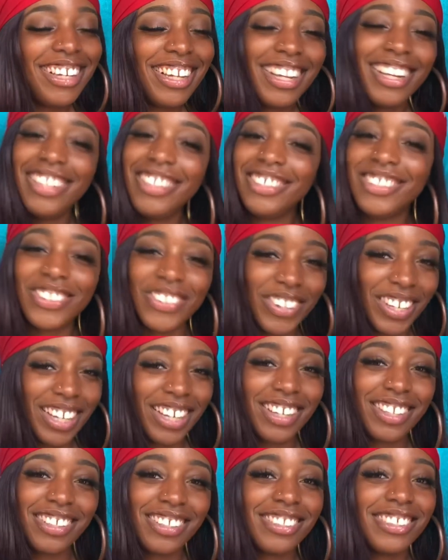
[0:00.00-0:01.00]
enjoy
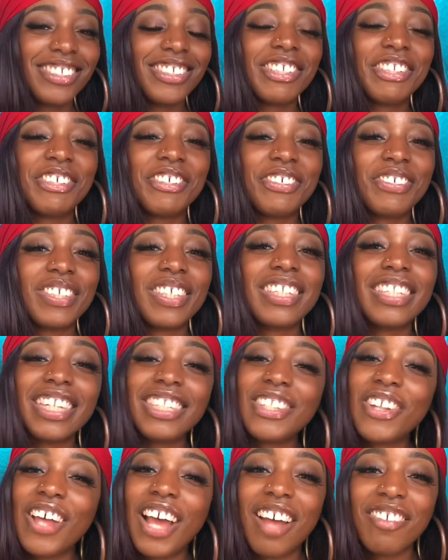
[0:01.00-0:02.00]
it. So
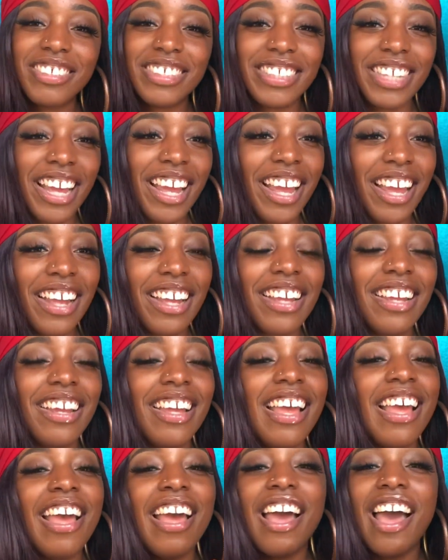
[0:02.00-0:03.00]
that's all I have to say.
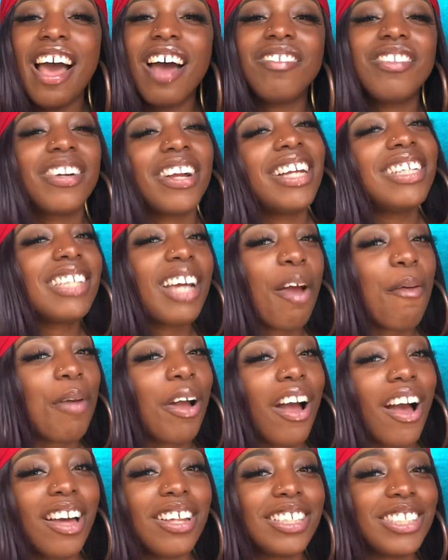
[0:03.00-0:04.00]
Have a great time
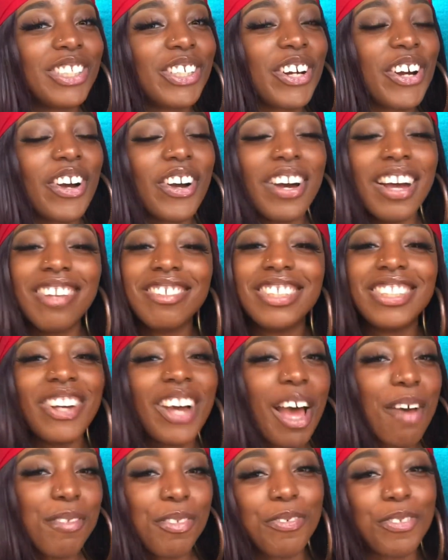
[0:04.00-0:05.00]
in college, y'all. I'm so
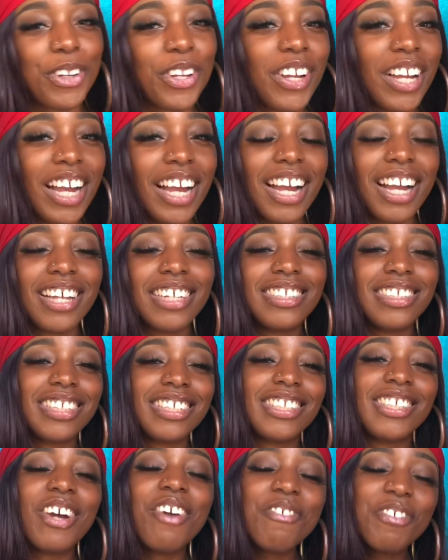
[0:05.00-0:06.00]
happy for you guys.
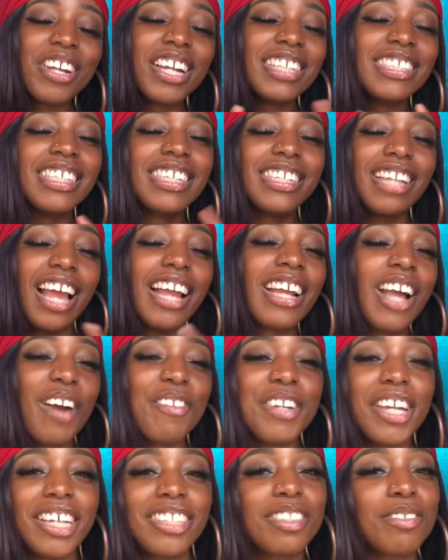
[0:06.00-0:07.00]
And don't forget to like,
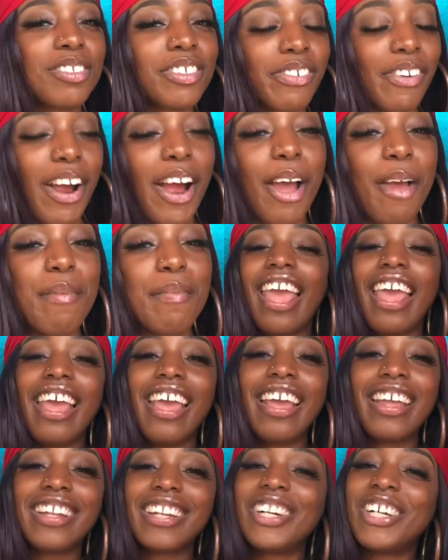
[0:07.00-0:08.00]
comment, and subscribe.
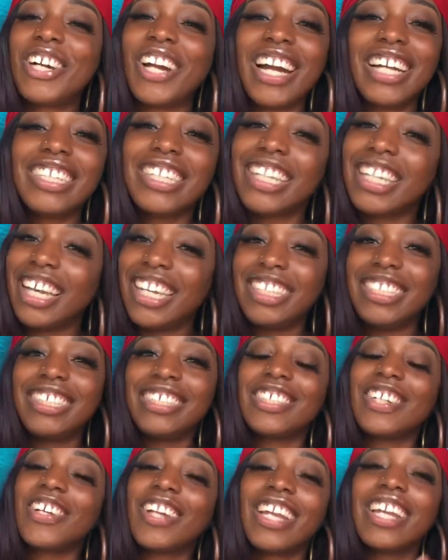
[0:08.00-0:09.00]
And
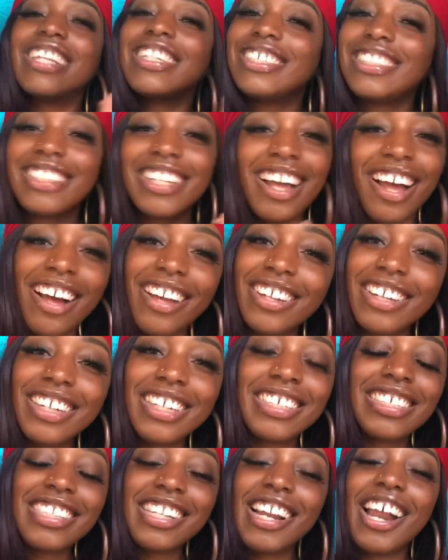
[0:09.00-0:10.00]
congratulations on getting into
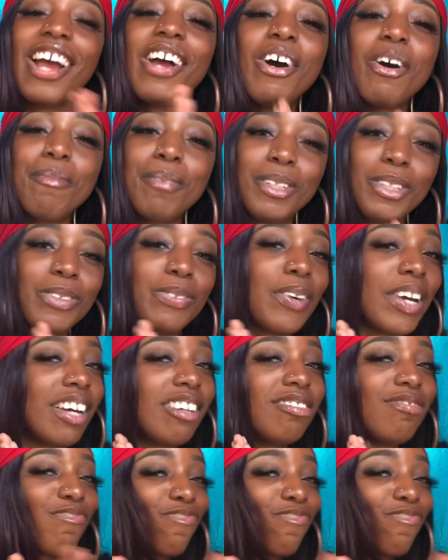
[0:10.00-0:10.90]
college. And I hope you do well.